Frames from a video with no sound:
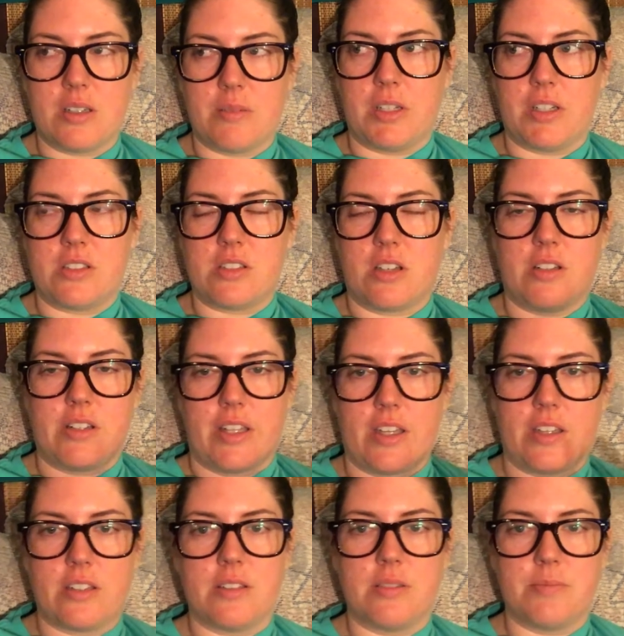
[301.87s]
I it's all like
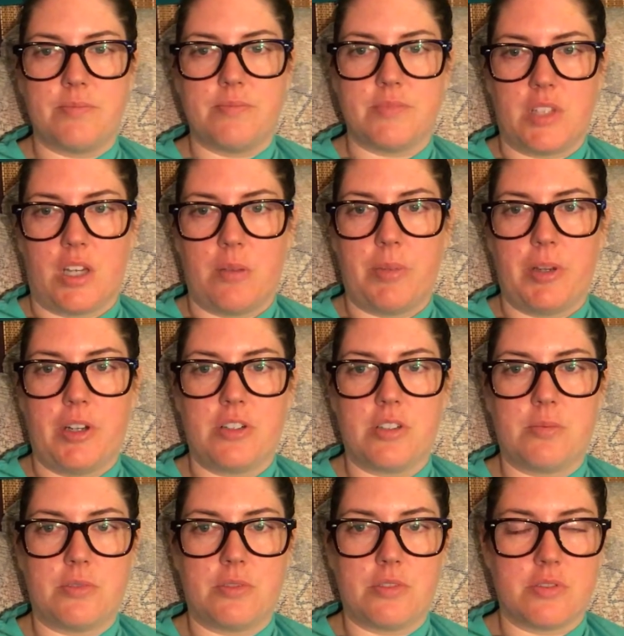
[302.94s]
non
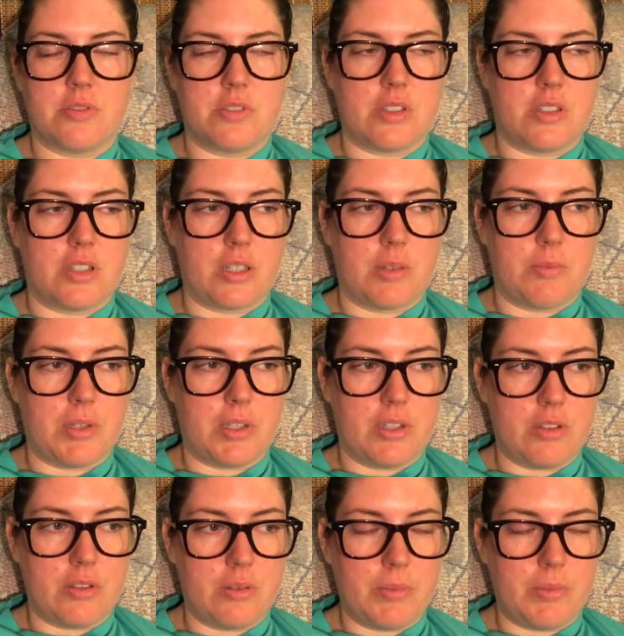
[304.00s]
perishable, so it's not like a big deal,